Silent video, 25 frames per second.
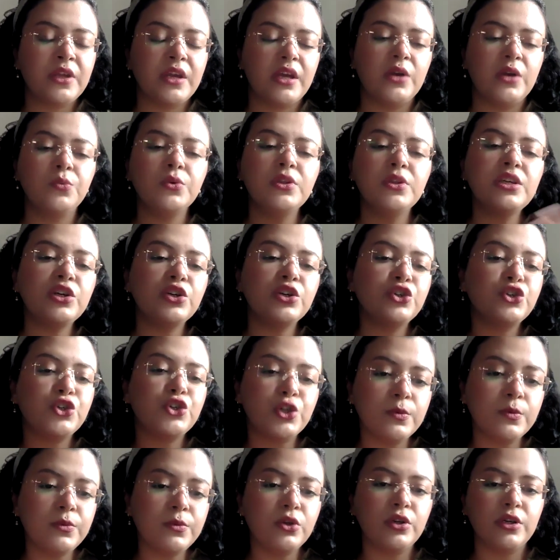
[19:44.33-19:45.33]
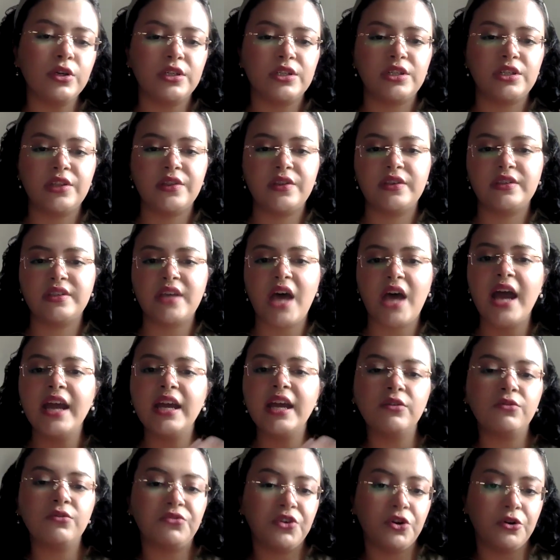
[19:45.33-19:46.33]
It really contributed to this
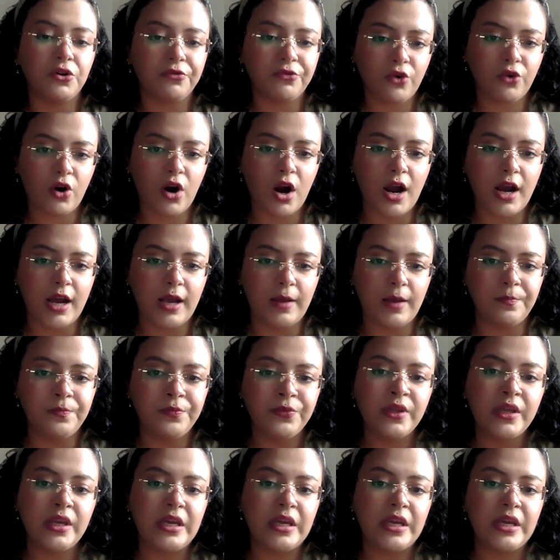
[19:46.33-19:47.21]
heightened fear of crime,